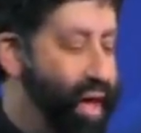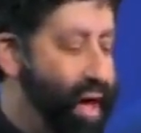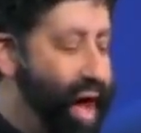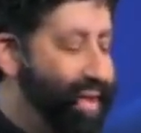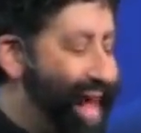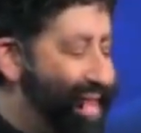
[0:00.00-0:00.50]

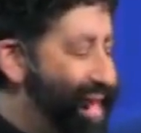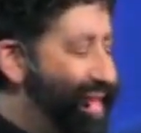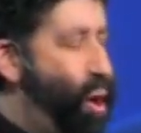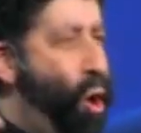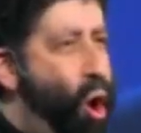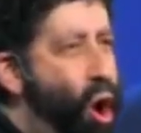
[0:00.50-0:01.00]
On that, there's
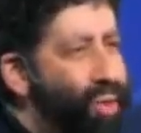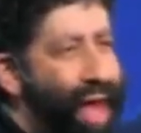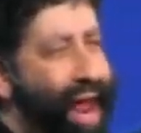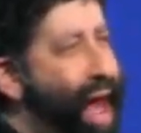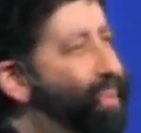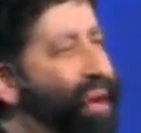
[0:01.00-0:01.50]
all
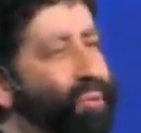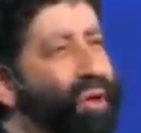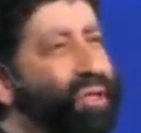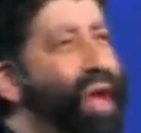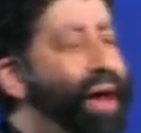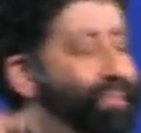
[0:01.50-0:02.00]
that happened. It was not